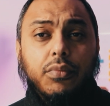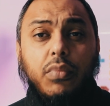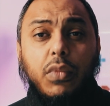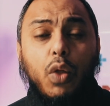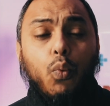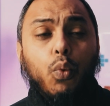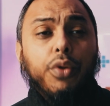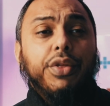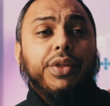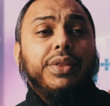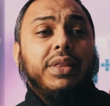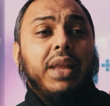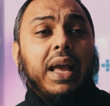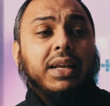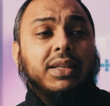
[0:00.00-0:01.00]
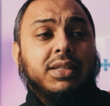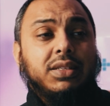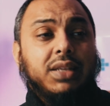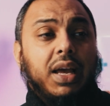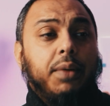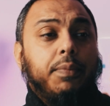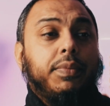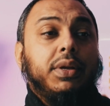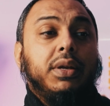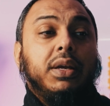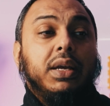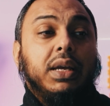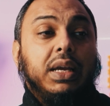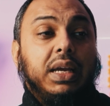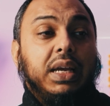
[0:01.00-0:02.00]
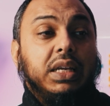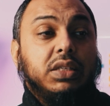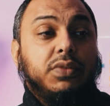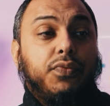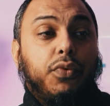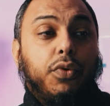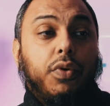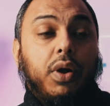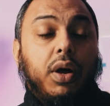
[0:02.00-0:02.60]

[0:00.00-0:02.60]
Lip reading: Well, the next step is for